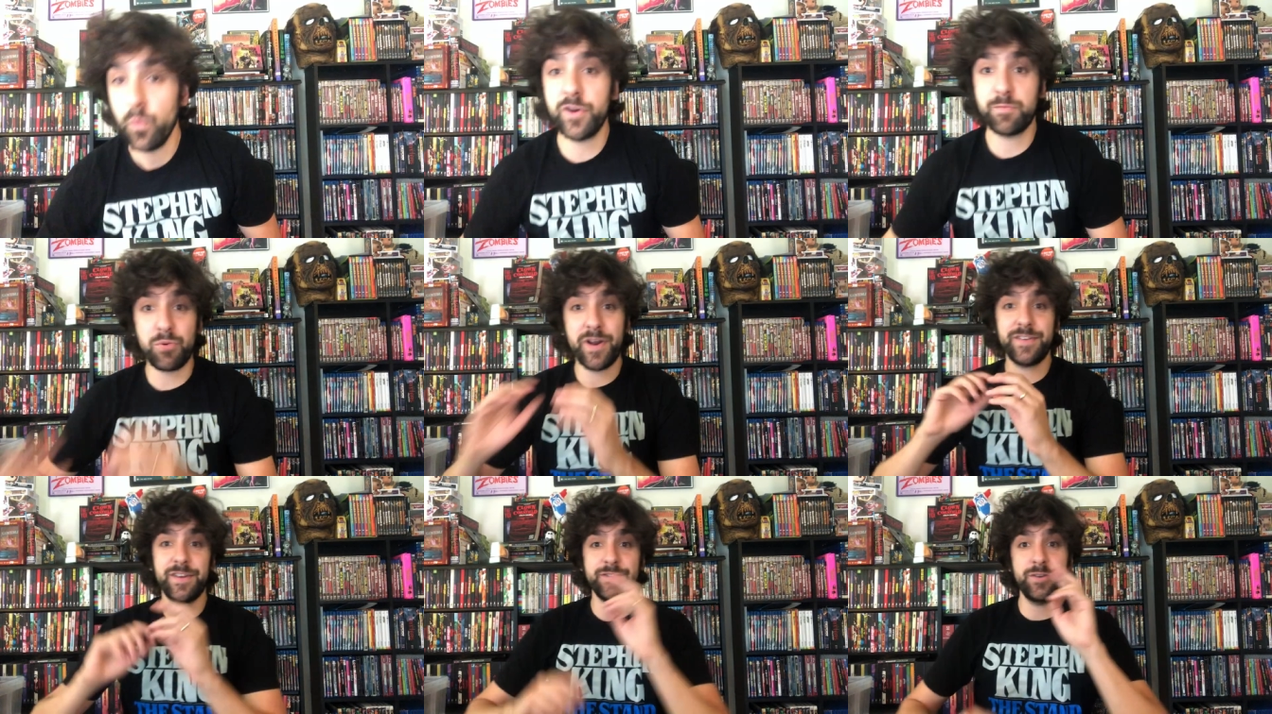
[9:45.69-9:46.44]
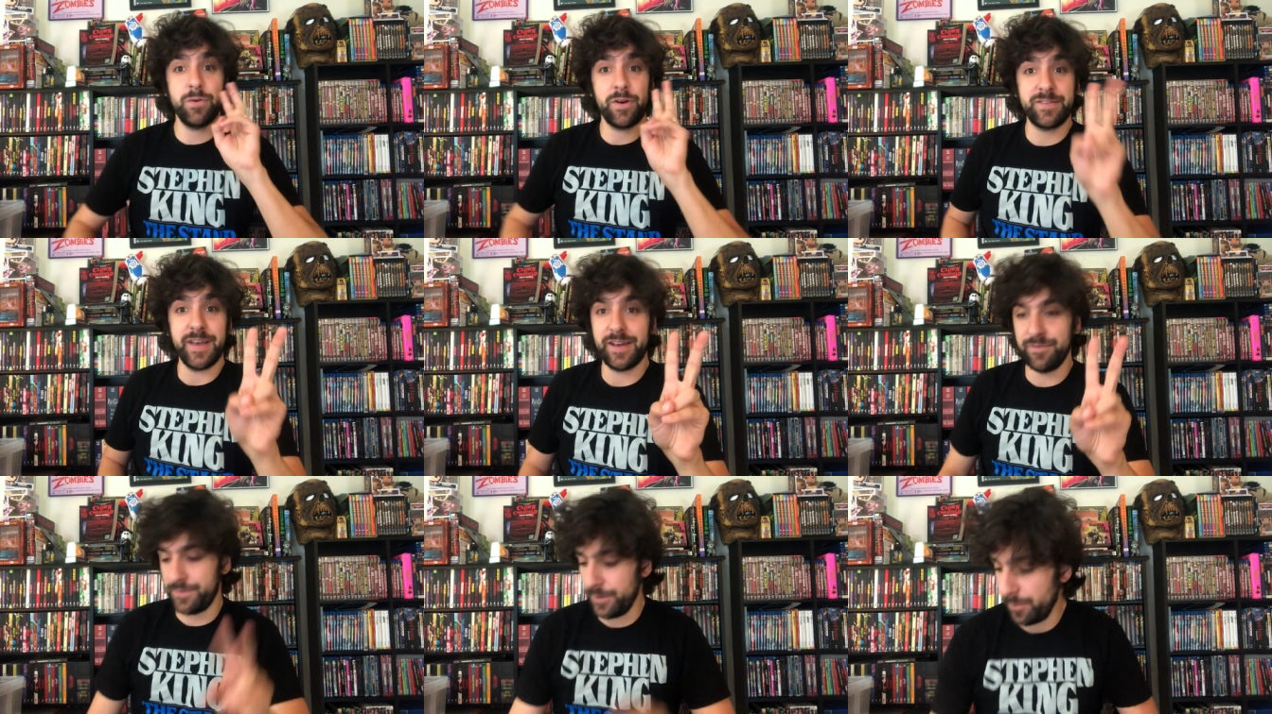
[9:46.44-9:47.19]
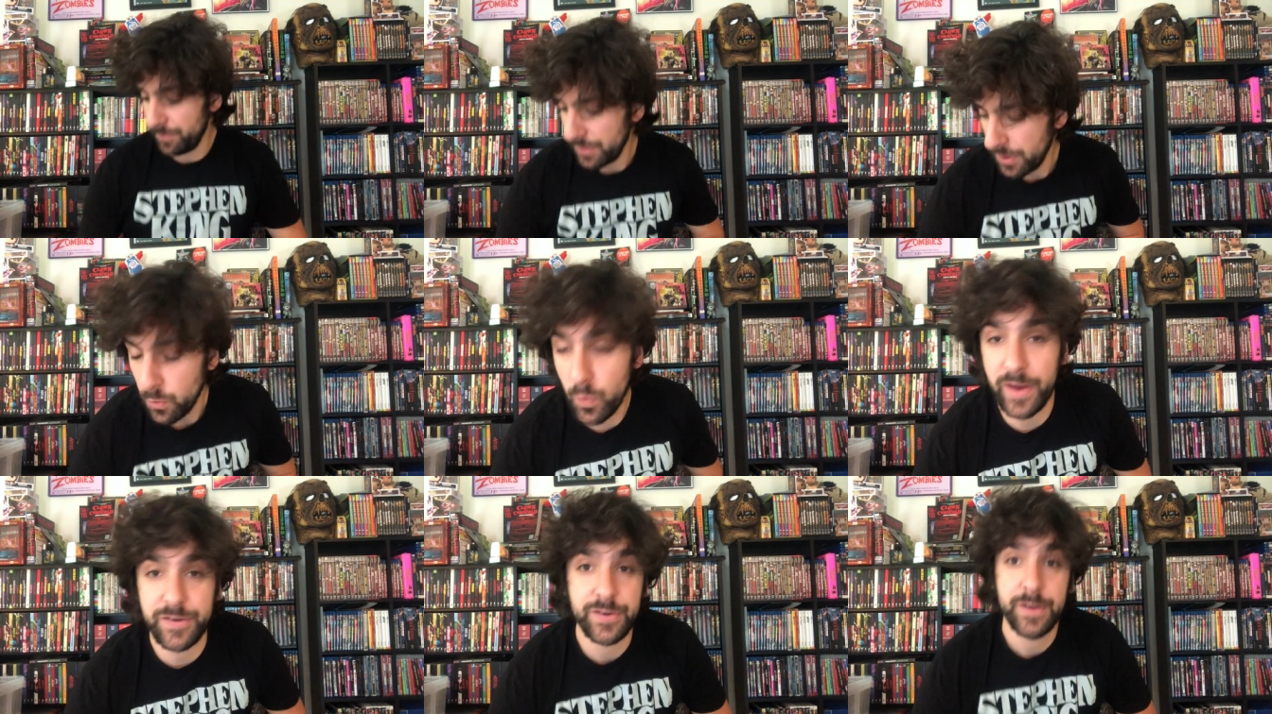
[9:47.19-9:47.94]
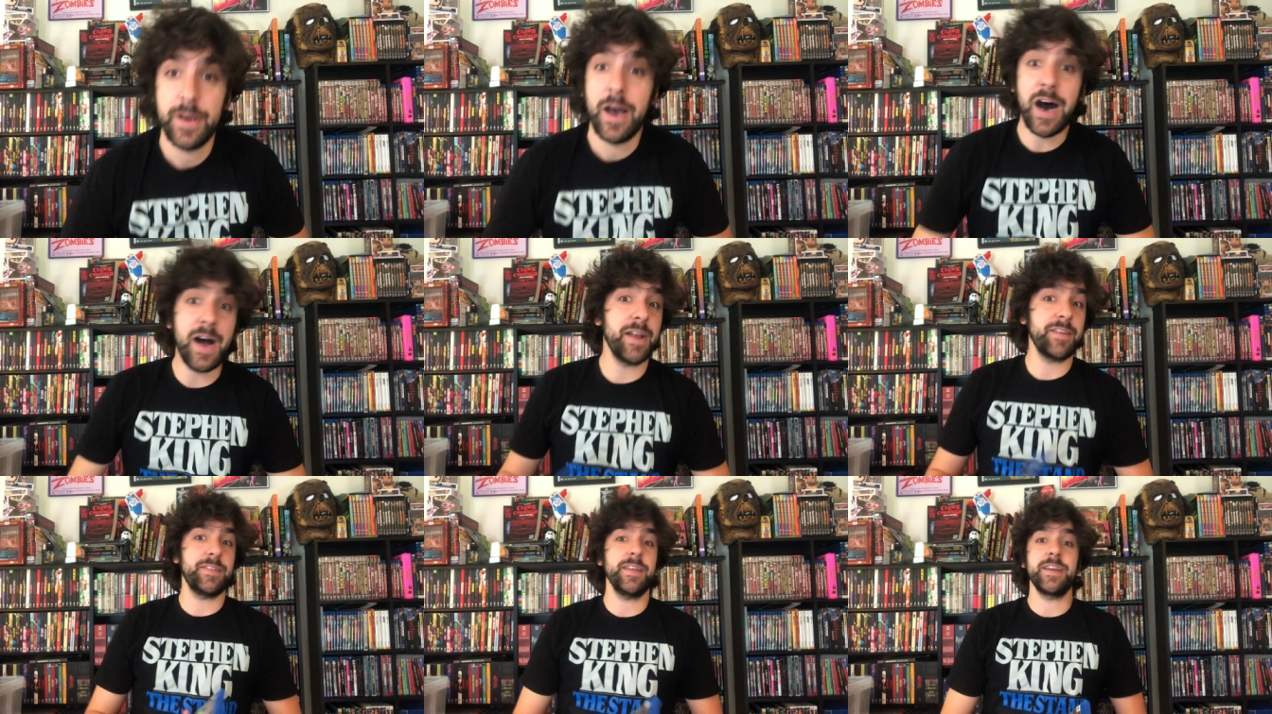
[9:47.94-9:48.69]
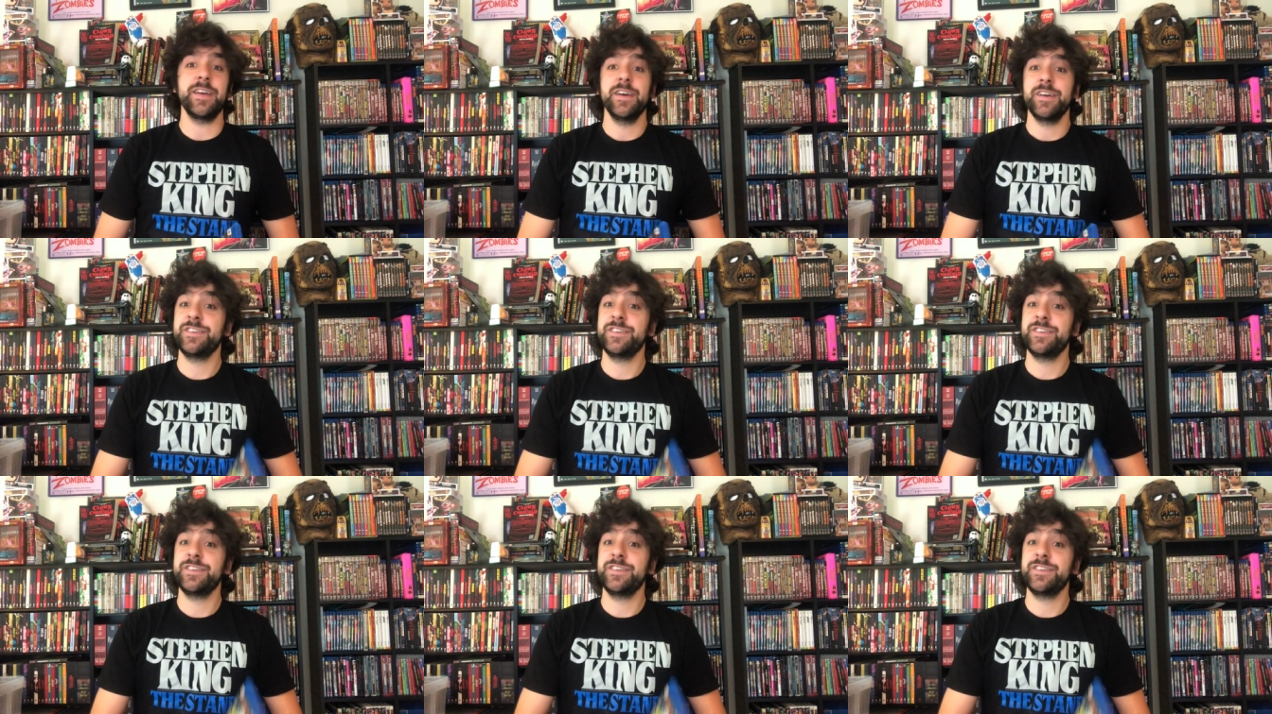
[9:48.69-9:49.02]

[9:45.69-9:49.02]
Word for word: Which brings us to our second film, which honestly